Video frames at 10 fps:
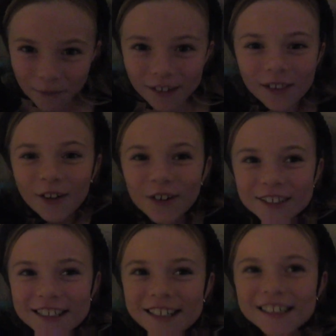um
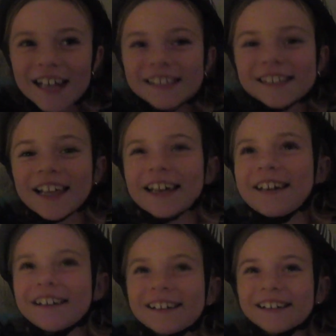clothes because that's
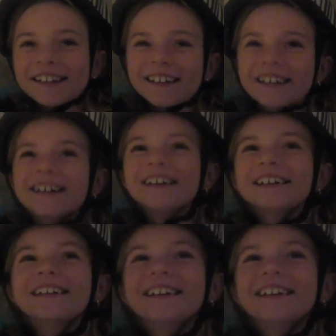like because